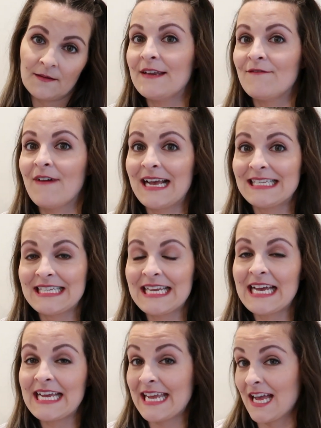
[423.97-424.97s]

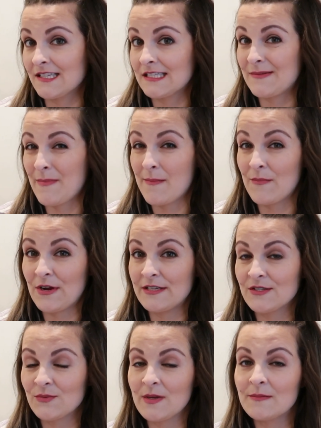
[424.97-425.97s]
Advising against membrane
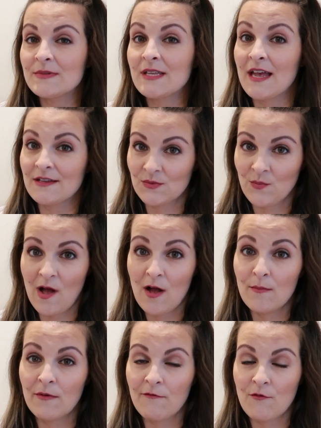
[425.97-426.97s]
sweeps as
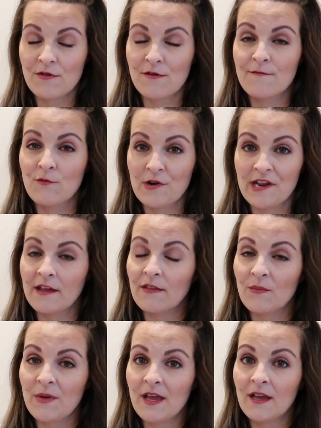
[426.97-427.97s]
well before the
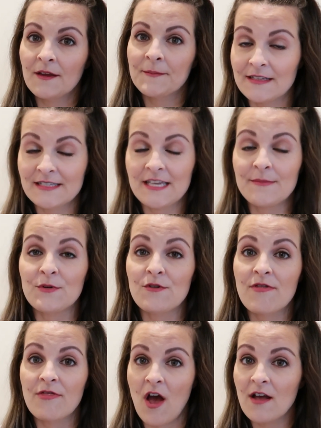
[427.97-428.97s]
40th week. Let's keep your
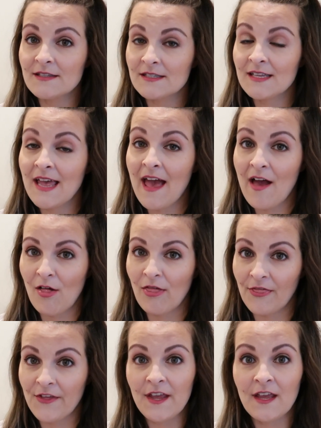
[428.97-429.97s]
thoughts
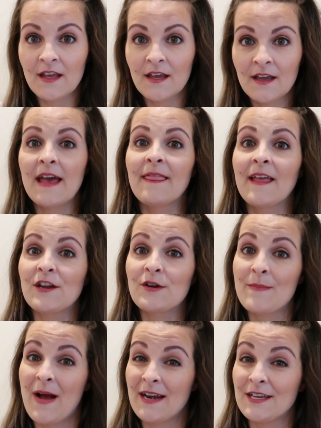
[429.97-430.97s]
healthy and let your
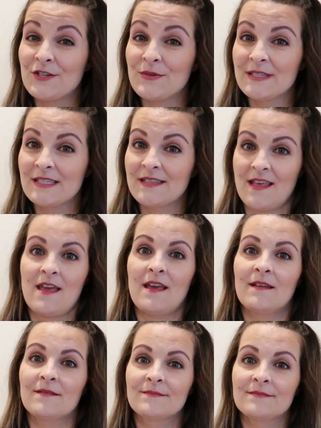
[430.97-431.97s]
body do its
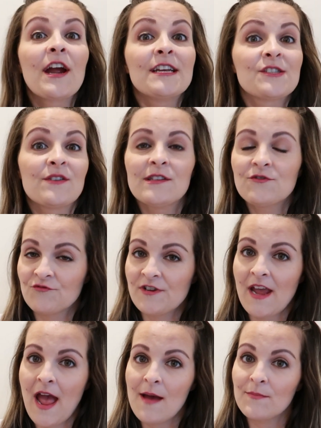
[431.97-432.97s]
thing. All right, so let's
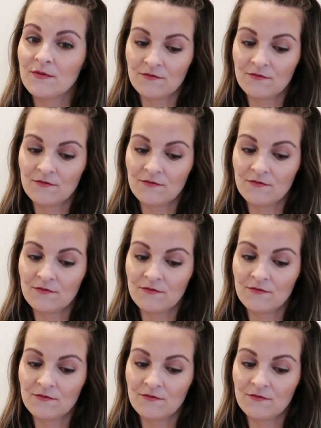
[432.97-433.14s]
recap.